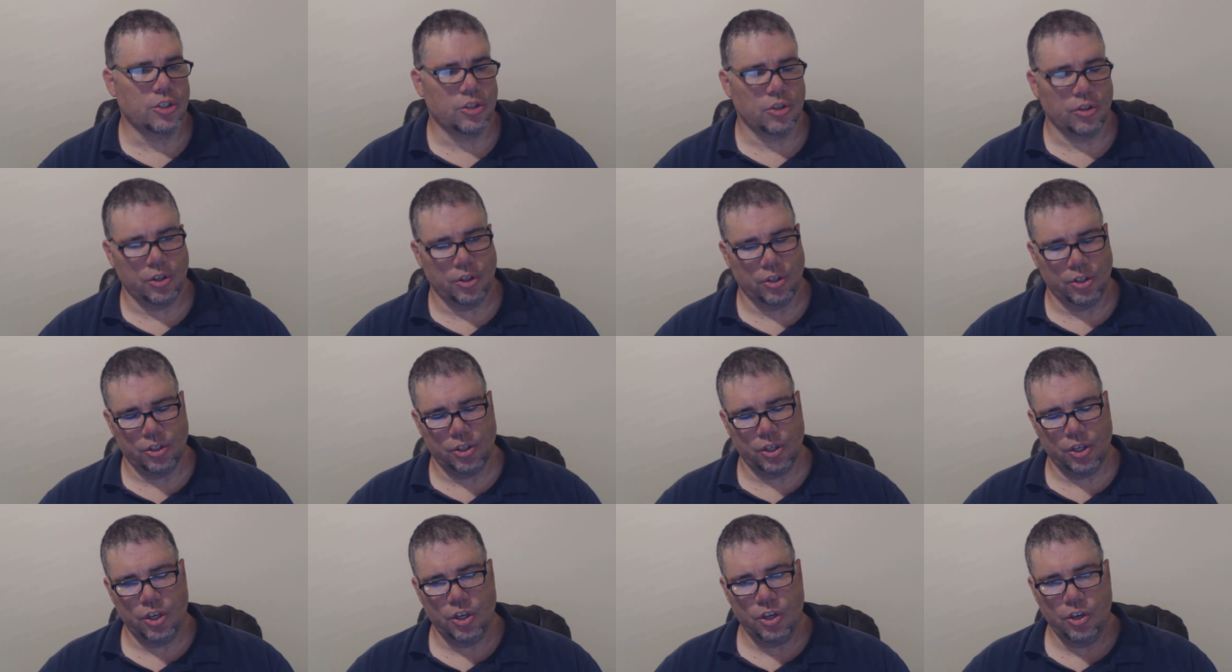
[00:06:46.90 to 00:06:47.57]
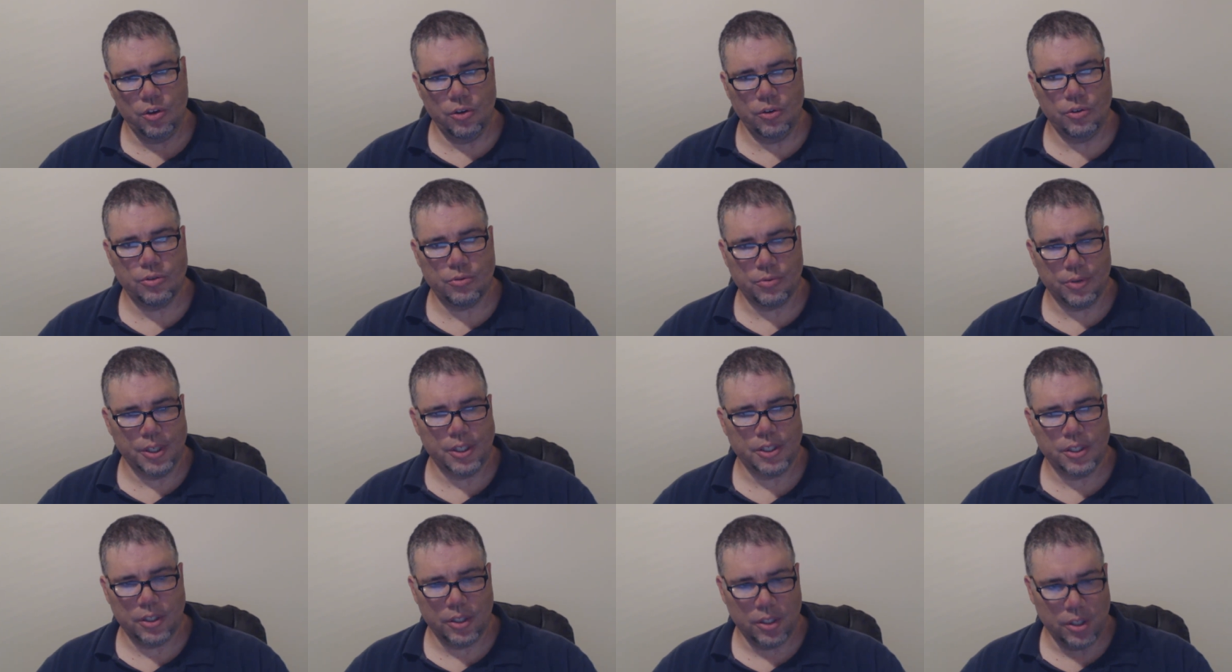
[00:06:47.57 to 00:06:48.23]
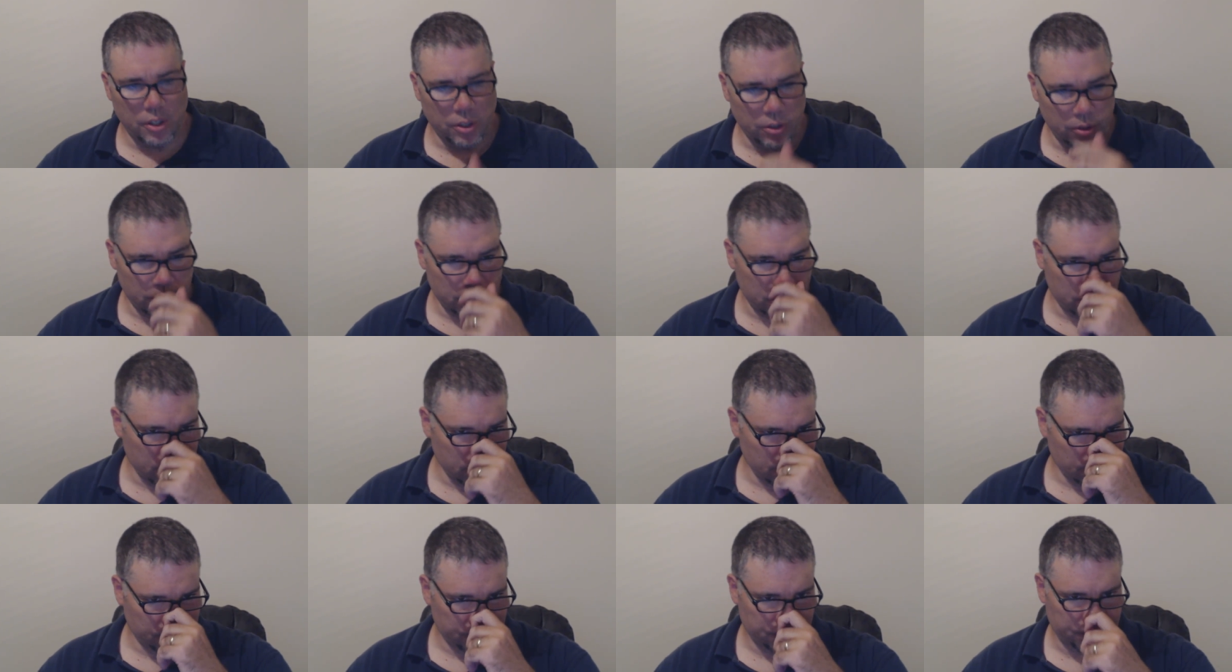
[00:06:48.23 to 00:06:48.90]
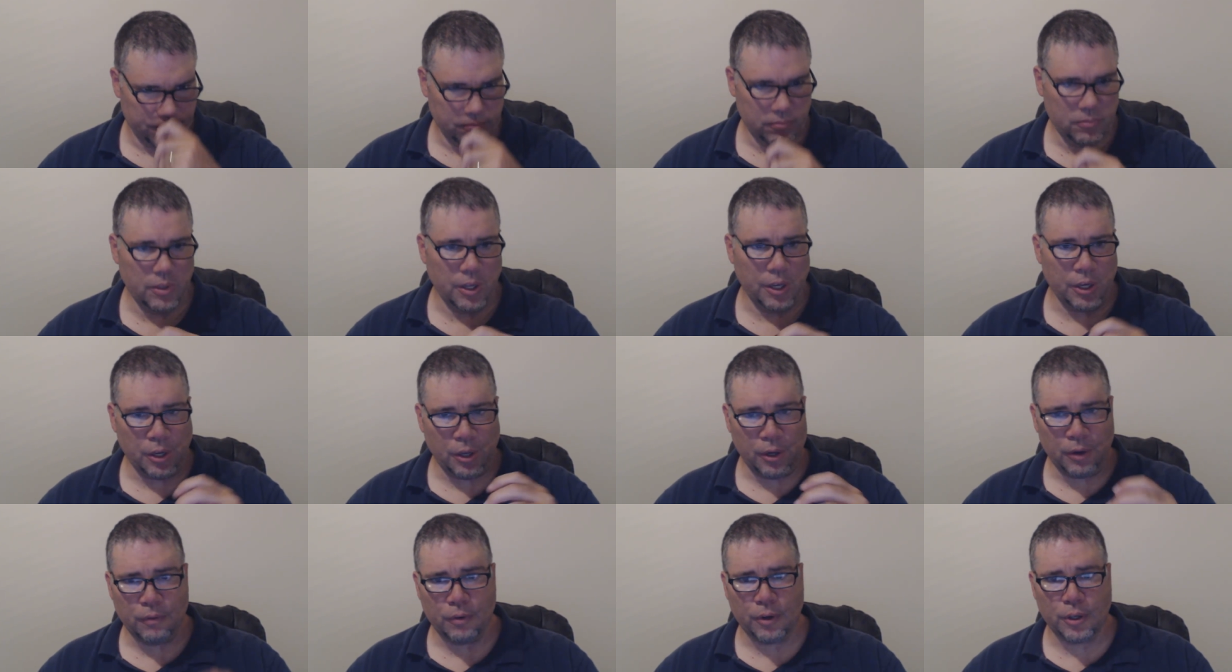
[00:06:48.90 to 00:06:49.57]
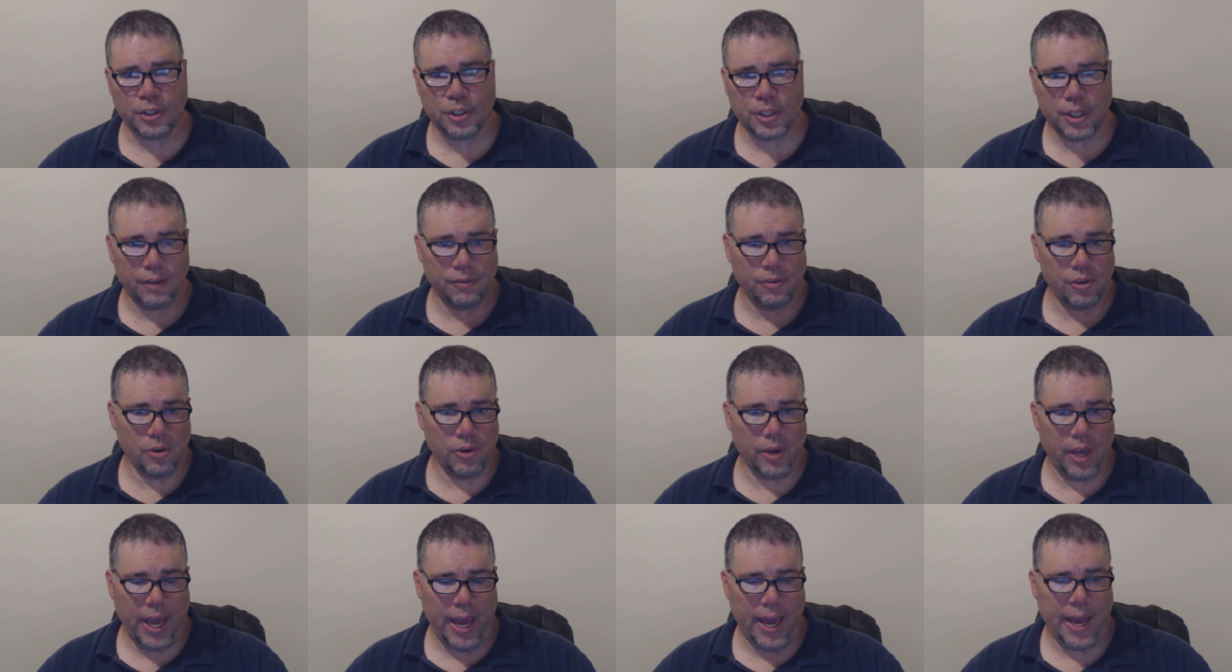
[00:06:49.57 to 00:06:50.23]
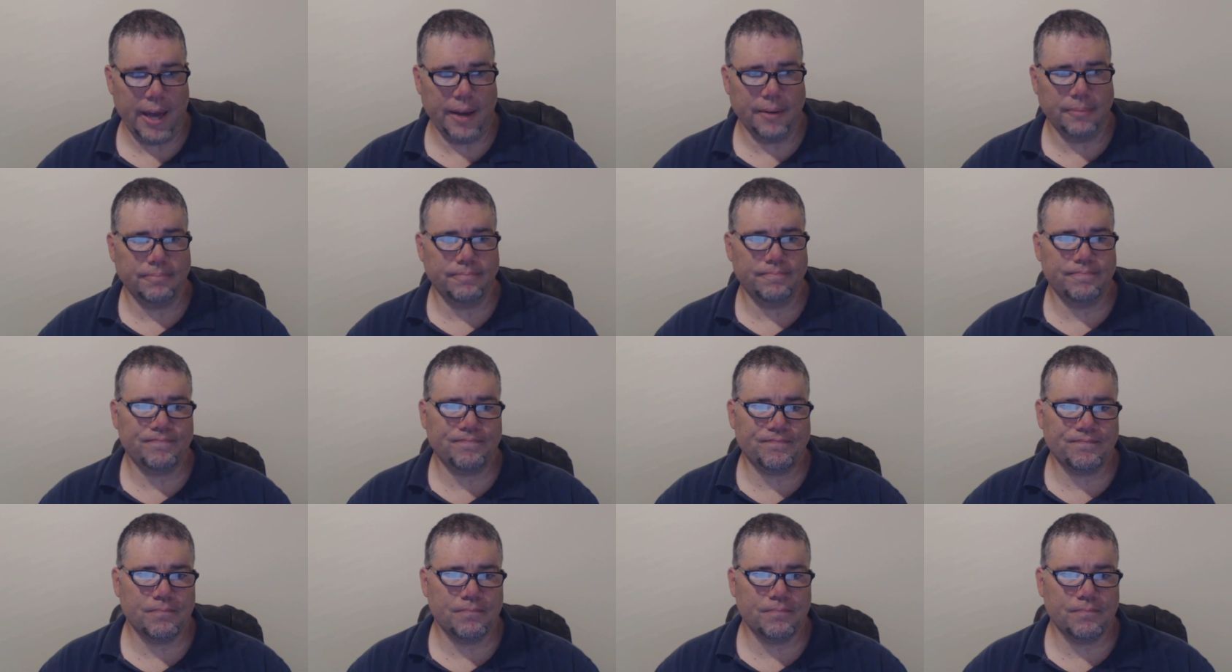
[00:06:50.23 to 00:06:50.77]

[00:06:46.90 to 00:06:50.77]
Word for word: So there's a huge reason to use the university if you can.